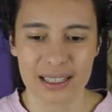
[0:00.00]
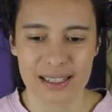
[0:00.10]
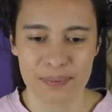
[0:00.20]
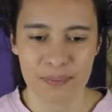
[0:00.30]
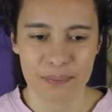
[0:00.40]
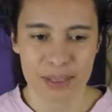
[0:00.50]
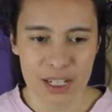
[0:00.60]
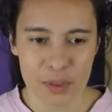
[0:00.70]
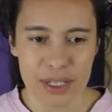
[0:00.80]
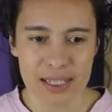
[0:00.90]
it's
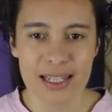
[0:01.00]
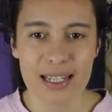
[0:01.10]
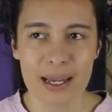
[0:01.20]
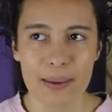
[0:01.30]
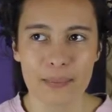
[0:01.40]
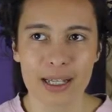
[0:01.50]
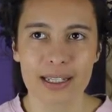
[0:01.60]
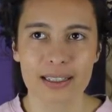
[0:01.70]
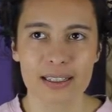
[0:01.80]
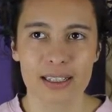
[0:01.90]
because we see him
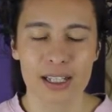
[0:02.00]
like